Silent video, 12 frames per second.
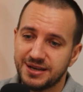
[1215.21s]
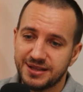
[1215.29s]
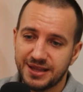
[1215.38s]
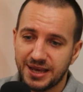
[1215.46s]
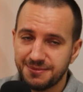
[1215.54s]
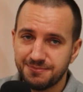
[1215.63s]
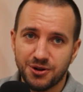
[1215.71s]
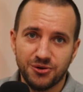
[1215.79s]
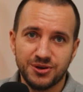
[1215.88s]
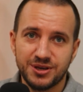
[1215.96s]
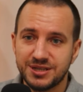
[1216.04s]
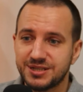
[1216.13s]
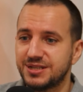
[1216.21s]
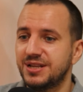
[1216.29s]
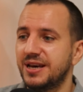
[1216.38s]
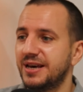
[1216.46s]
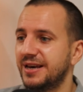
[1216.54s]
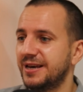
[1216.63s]
the employees,
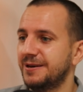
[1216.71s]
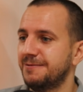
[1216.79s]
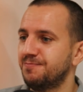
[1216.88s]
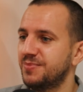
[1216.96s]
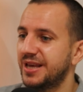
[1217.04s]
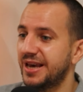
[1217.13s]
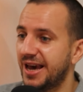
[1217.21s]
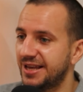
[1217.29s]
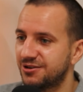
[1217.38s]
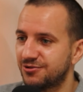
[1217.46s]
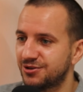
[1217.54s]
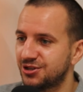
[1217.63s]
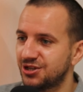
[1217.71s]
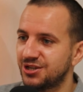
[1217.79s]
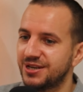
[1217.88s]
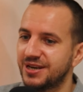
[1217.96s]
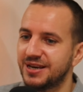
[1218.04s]
the energy,